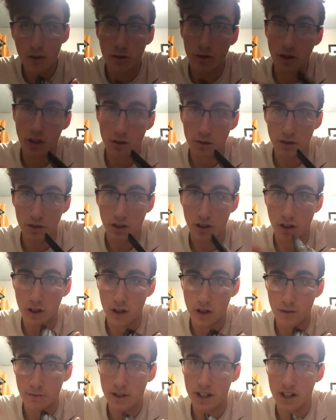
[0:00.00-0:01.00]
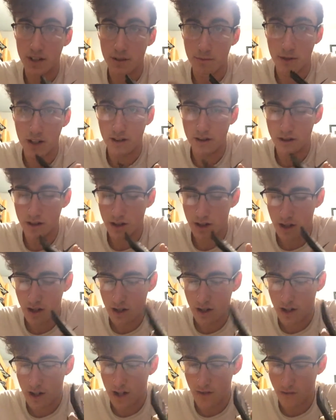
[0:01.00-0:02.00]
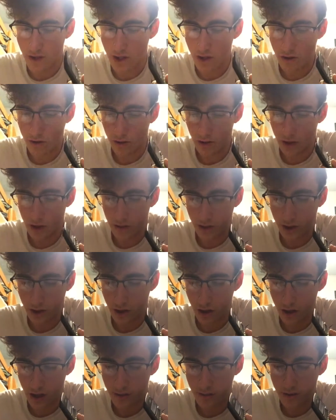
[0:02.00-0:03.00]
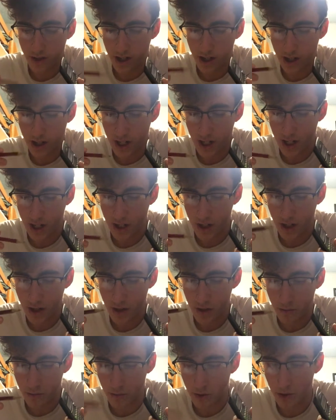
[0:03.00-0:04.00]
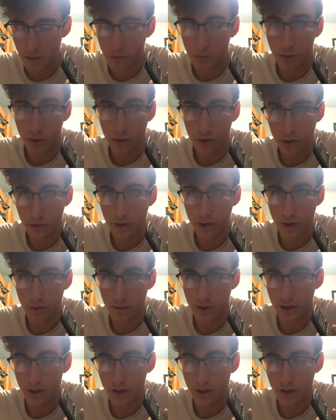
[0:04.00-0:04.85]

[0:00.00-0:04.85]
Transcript: or low on your carbs. It depends. If you go low on your carbs, put more towards your